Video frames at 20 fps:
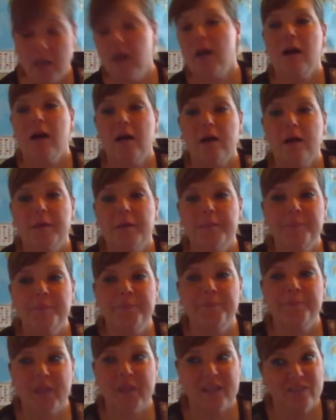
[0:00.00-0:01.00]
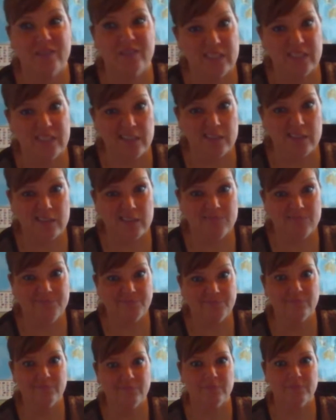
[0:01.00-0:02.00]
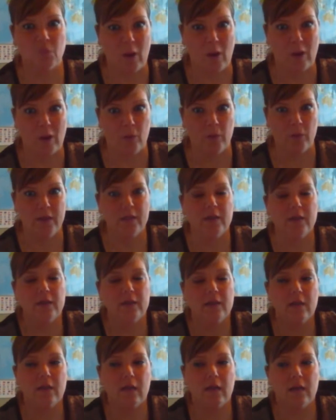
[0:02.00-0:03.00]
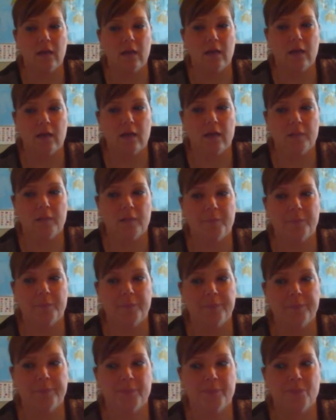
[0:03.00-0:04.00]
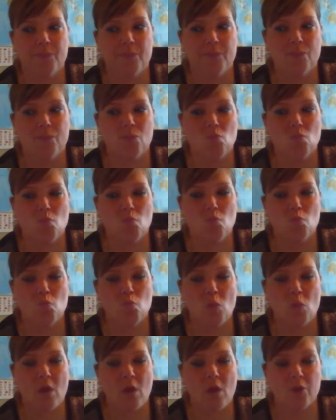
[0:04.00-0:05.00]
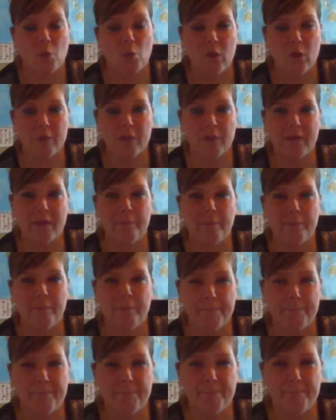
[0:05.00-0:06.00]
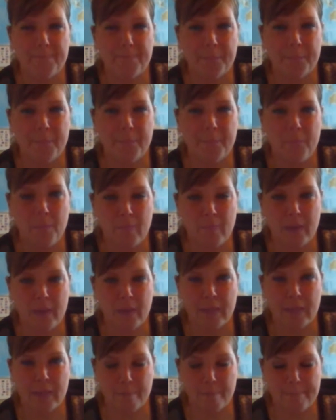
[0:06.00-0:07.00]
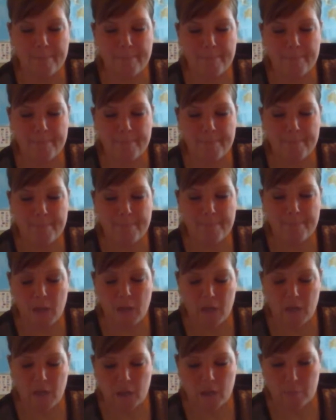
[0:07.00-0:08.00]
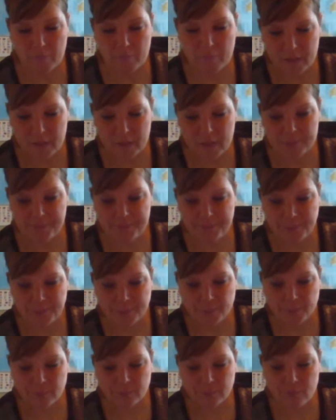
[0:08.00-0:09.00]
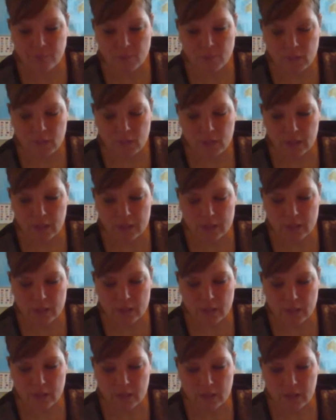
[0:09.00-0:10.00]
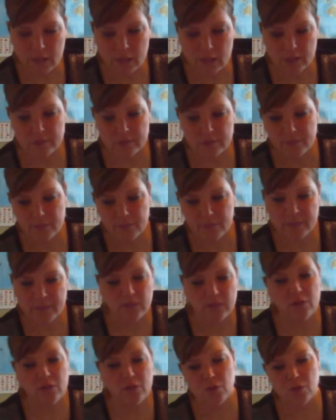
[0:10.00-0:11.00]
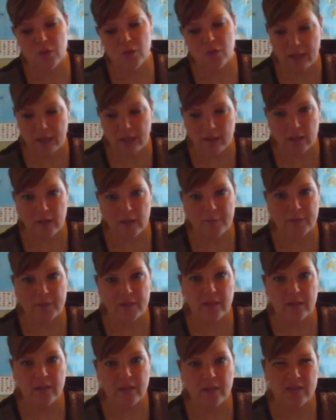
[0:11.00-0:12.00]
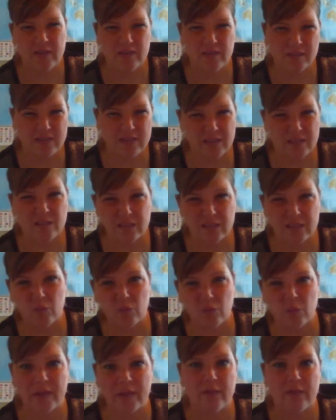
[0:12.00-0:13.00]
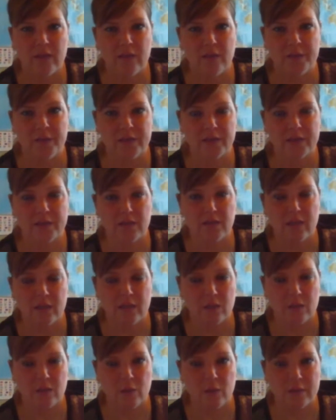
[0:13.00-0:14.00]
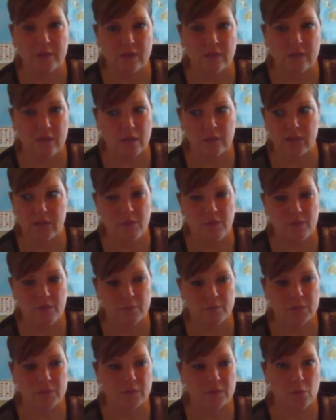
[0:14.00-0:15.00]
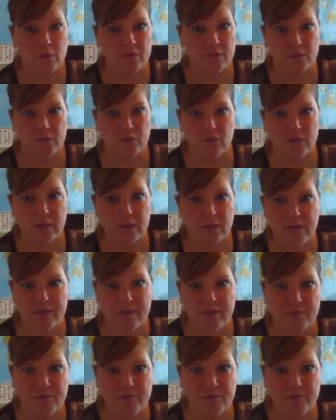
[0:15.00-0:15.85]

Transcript: I have 6. Wow. The one in my belly button, it looks okay. I mean, it's a little red compared to the other ones. Yeah, some of them don't even look like I've